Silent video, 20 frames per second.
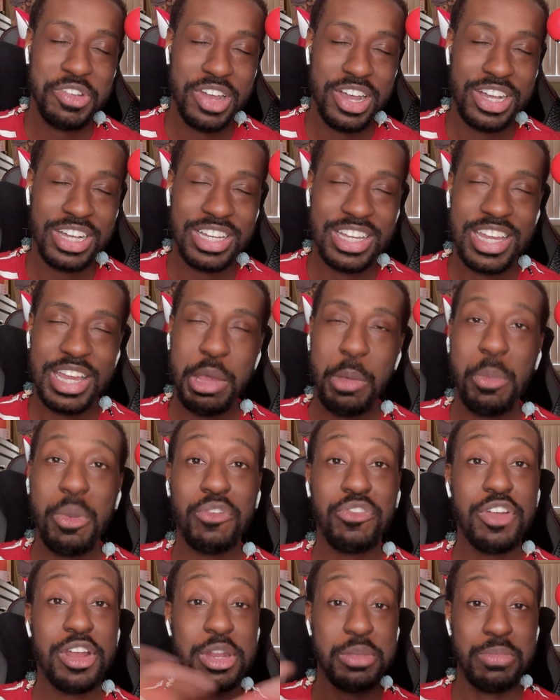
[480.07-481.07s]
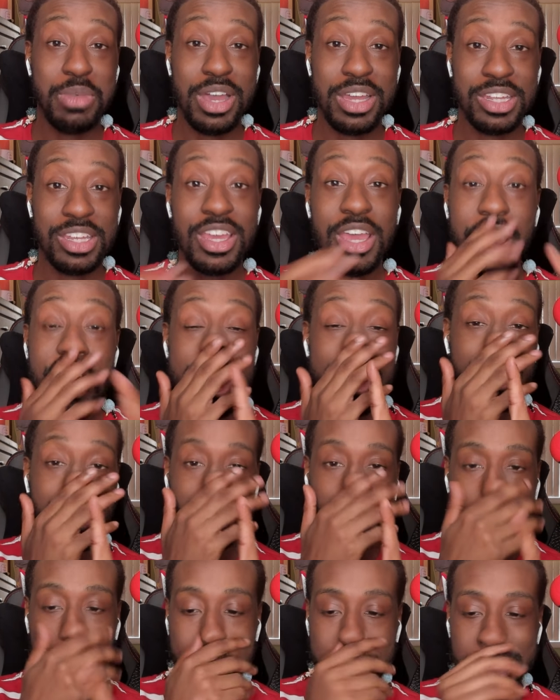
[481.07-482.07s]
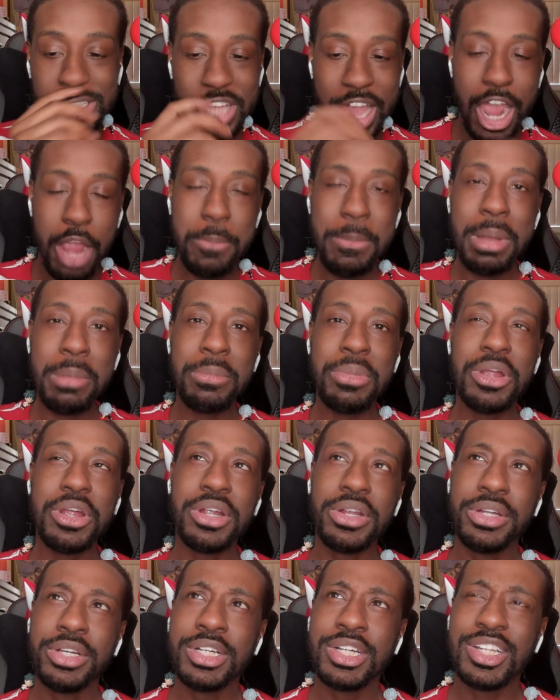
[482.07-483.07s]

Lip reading: Rock, but for anybody. And also guys, I remember